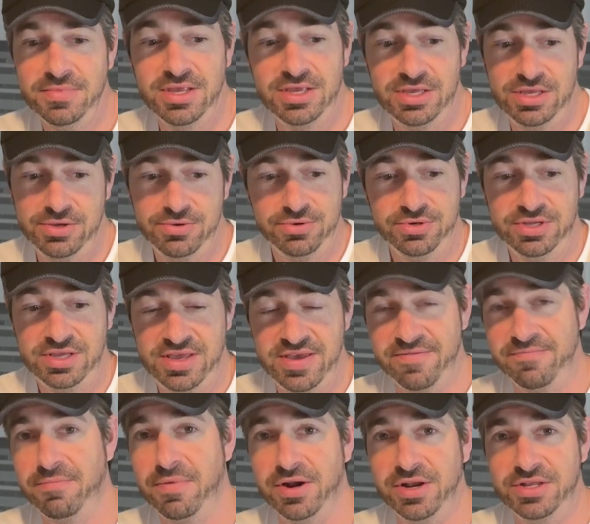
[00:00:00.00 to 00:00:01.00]
You would
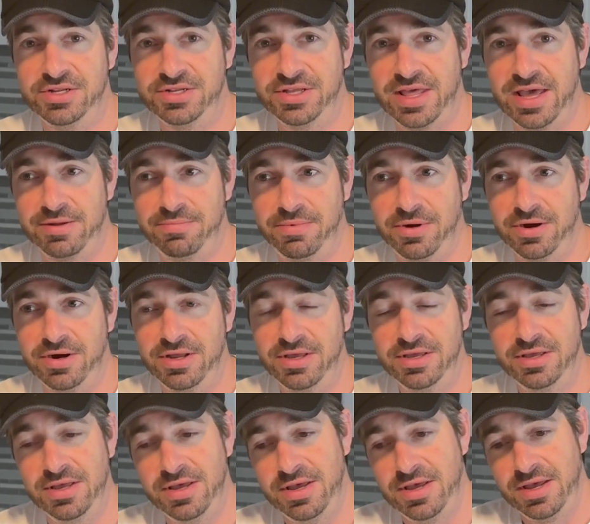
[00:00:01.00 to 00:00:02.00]
give money to that
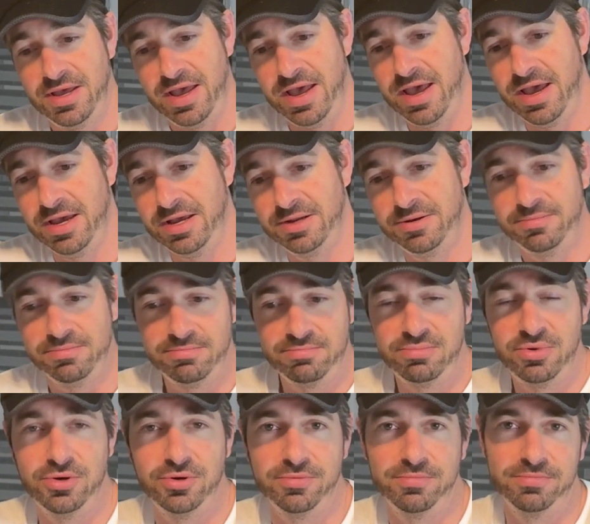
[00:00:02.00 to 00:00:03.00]
party, and
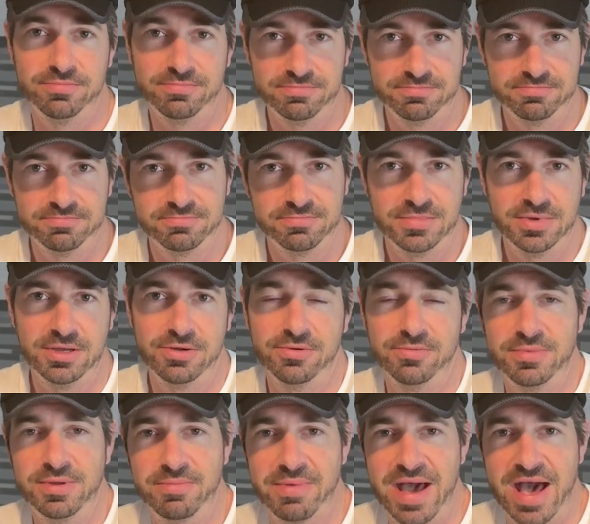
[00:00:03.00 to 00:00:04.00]
boom, it
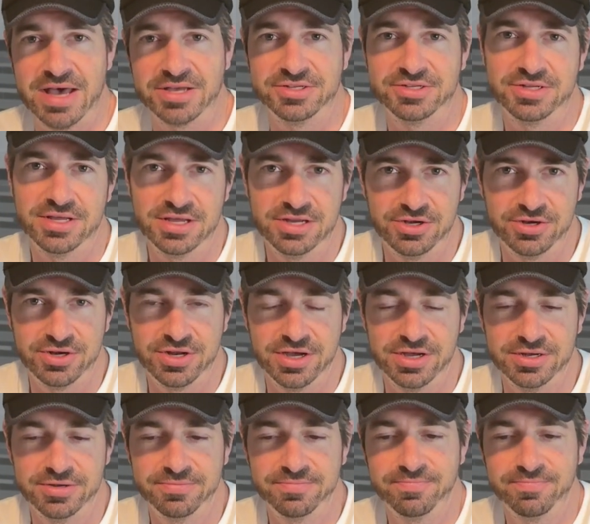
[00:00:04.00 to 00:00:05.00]
would be passed, and you're done.